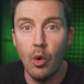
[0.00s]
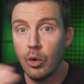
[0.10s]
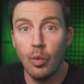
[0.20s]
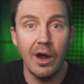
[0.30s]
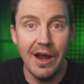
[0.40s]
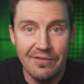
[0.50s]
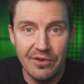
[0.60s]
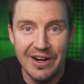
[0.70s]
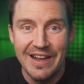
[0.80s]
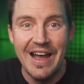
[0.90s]
or
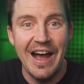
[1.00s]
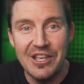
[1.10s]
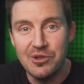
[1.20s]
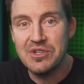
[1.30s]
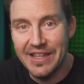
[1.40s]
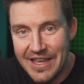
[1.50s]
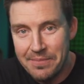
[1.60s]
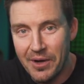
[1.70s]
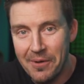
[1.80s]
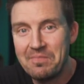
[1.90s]
wherever I used to
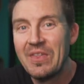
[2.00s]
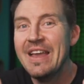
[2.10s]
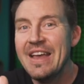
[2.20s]
keep them.